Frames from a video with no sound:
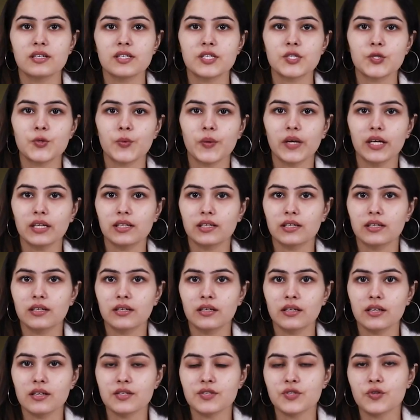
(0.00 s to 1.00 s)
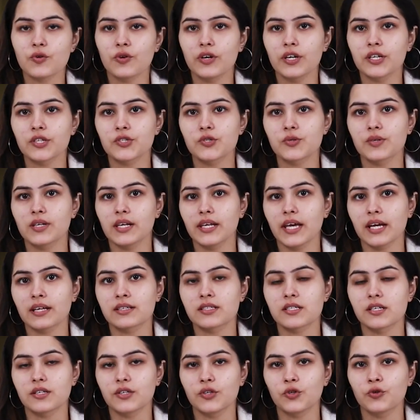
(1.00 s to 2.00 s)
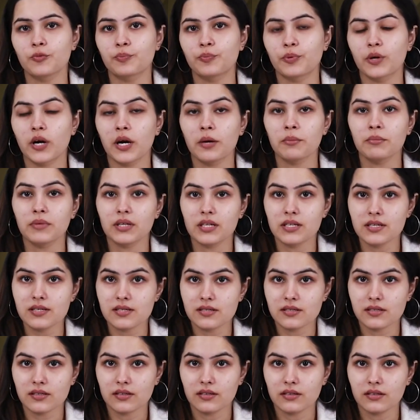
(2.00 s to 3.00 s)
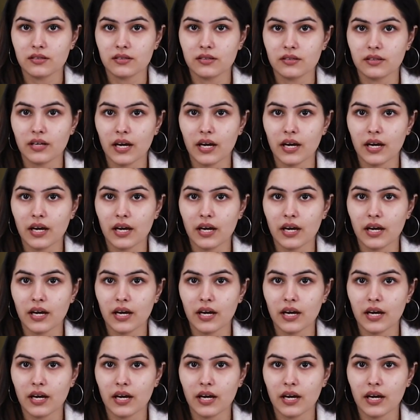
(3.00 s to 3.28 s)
Sweden is going to elect a new prime minister,